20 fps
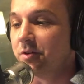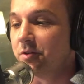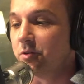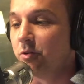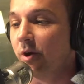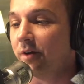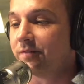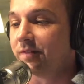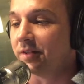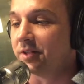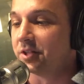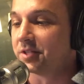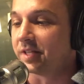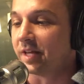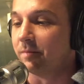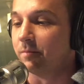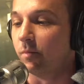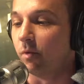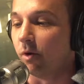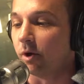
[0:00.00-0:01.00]
So, you have to
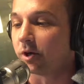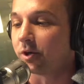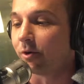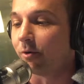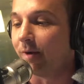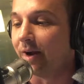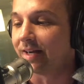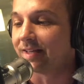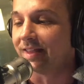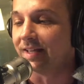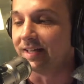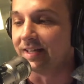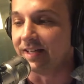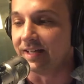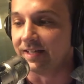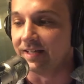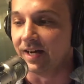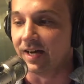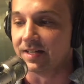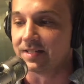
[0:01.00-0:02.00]
just get more correct
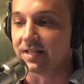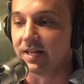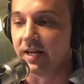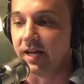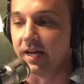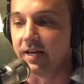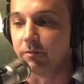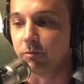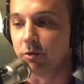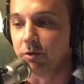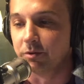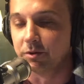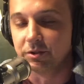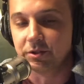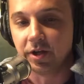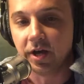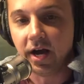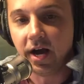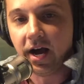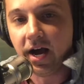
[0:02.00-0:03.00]
than he does, and
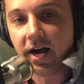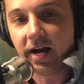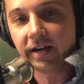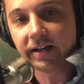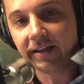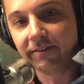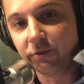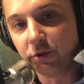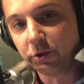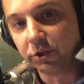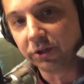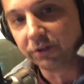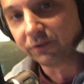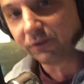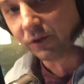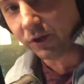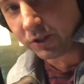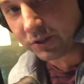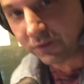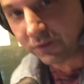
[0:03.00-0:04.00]
we'll give you your